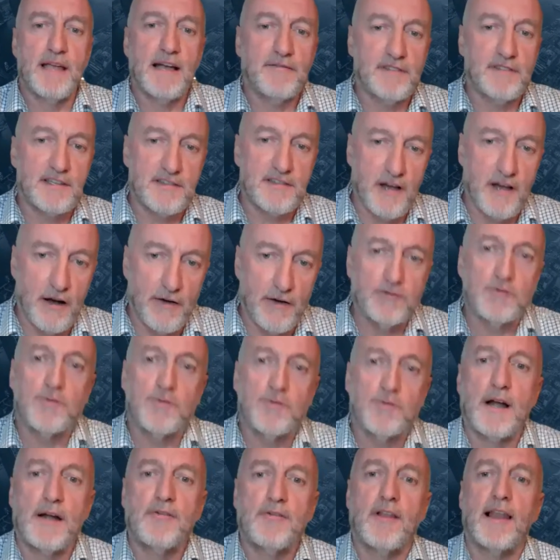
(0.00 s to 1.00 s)
We have the
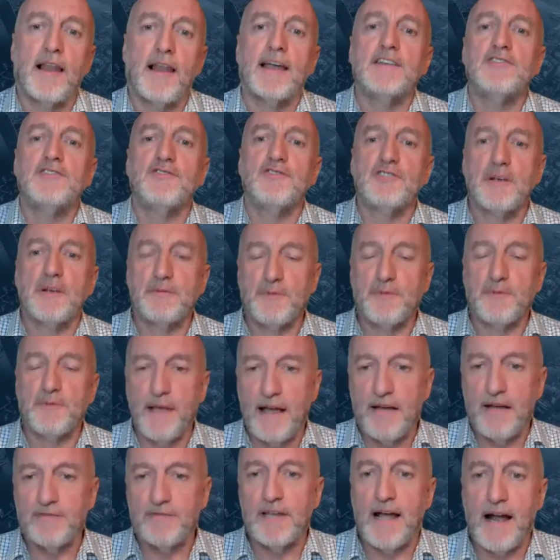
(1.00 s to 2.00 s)
software relationships,
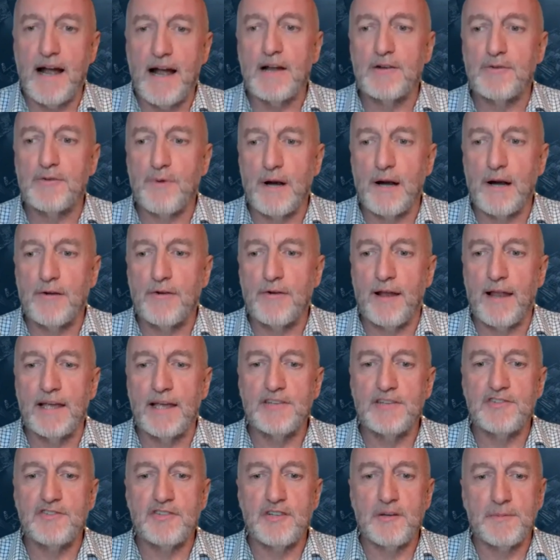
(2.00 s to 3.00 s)
we have the hardware
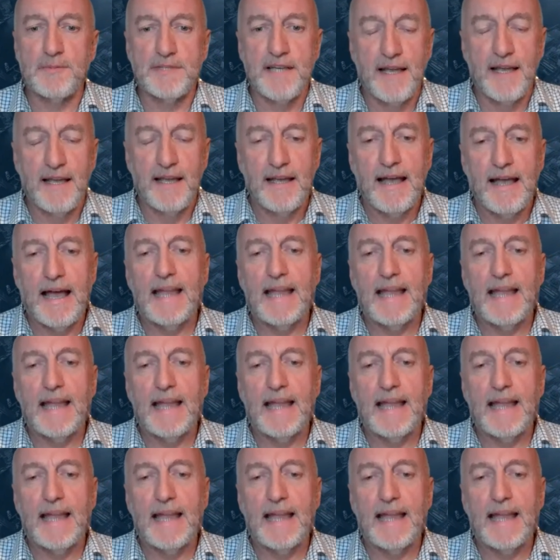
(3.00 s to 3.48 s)
relationships,